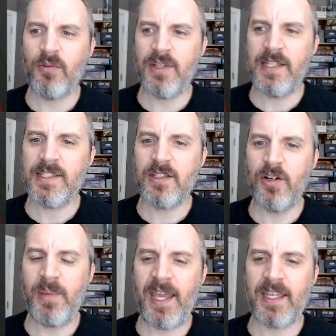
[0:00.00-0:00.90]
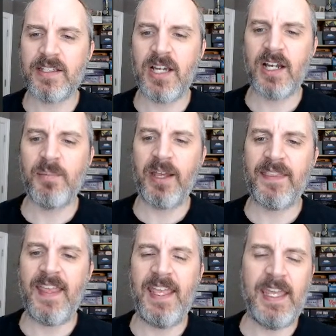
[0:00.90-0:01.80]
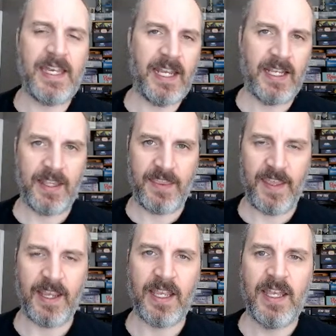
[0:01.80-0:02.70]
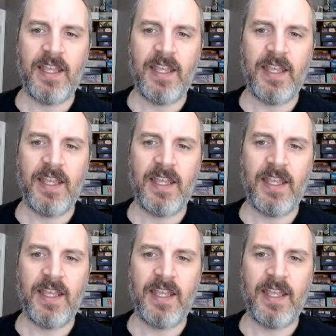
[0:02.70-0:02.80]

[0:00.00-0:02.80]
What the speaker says: let's go back and talk about the inn thing.